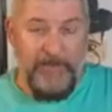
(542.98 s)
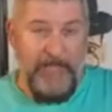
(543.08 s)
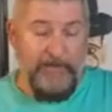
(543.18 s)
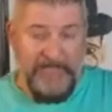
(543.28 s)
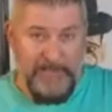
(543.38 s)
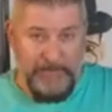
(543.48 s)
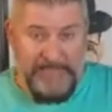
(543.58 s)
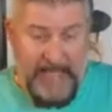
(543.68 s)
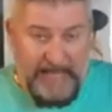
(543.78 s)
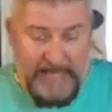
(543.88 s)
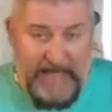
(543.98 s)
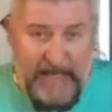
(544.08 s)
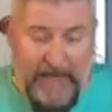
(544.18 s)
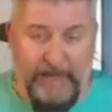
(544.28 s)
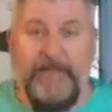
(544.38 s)

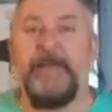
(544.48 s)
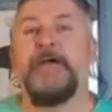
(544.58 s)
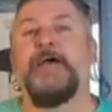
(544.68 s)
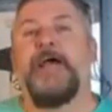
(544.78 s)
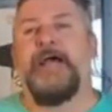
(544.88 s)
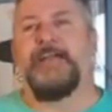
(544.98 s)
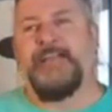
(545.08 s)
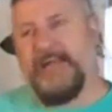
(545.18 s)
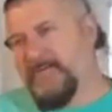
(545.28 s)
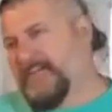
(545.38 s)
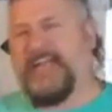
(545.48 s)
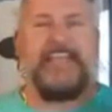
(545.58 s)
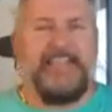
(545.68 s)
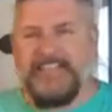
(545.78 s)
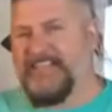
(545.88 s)
comedyzone.com, and then i will
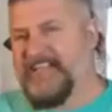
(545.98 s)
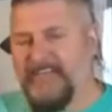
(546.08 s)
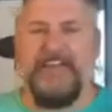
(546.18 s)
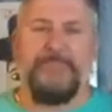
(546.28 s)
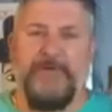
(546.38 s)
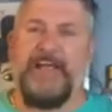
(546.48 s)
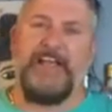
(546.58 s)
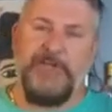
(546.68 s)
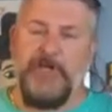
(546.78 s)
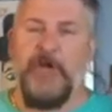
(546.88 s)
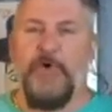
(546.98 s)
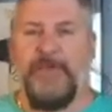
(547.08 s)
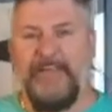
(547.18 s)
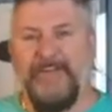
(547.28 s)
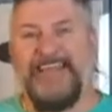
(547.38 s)
link you to the Eventbrite, and you can go
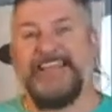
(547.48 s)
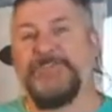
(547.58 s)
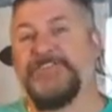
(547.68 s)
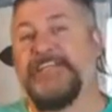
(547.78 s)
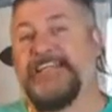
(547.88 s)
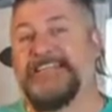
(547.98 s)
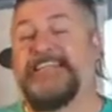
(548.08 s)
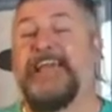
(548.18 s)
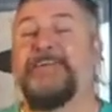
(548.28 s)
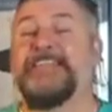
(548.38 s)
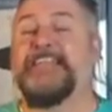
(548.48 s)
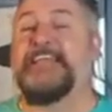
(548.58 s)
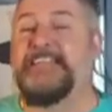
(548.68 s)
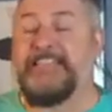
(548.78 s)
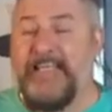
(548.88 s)
on there and get your tickets,
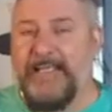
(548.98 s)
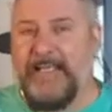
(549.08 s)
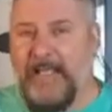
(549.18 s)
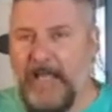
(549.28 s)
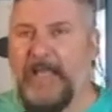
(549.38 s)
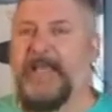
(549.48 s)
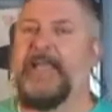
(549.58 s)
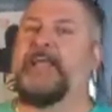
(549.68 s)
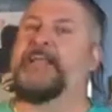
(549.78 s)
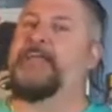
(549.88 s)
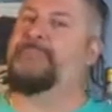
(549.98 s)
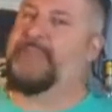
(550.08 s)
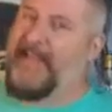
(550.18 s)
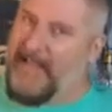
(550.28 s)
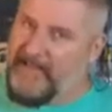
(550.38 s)
guaranteed seating in
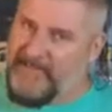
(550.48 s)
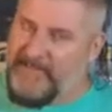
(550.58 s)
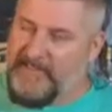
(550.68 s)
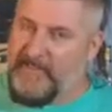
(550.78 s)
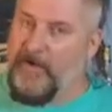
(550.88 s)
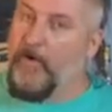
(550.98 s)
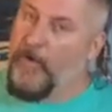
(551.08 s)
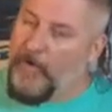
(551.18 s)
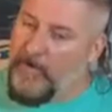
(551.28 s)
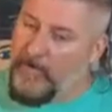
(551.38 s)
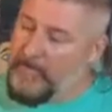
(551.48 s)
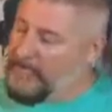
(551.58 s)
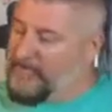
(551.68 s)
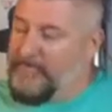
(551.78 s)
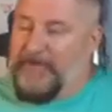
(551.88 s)
advance. Or
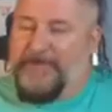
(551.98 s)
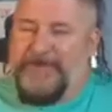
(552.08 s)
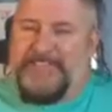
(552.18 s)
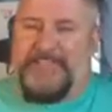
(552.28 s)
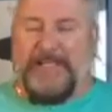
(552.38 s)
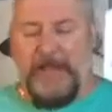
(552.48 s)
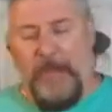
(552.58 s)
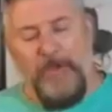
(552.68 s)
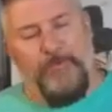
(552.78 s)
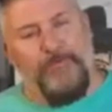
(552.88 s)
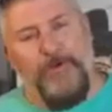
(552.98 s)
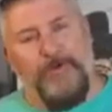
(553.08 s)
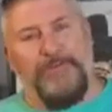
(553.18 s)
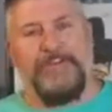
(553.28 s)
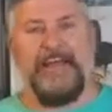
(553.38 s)
you could risk it.
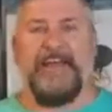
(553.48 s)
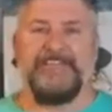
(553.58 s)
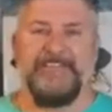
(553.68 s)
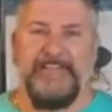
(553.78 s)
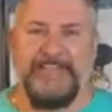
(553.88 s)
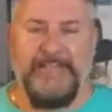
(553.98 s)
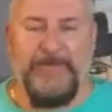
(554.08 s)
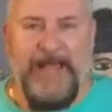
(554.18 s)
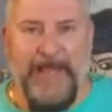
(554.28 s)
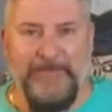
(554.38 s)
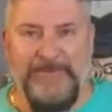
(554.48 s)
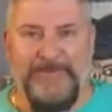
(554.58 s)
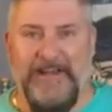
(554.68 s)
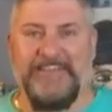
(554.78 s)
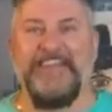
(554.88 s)
Roll the dice. Let's see what happens,
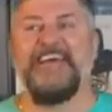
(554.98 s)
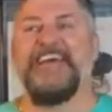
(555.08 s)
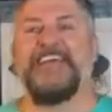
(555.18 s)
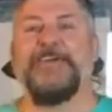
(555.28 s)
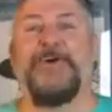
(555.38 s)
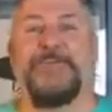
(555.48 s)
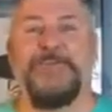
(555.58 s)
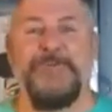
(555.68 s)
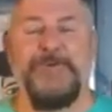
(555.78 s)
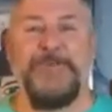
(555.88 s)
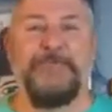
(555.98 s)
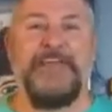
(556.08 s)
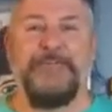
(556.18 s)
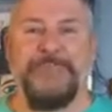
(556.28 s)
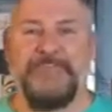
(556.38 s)
right? You go to the door, you pay
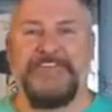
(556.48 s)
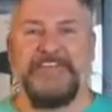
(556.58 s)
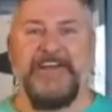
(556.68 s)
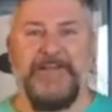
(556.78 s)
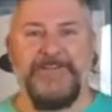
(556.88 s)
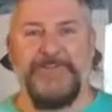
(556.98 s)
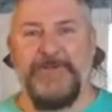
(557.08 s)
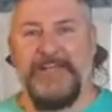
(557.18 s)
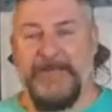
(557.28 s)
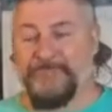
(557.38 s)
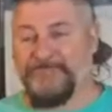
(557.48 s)
your $15, you get in.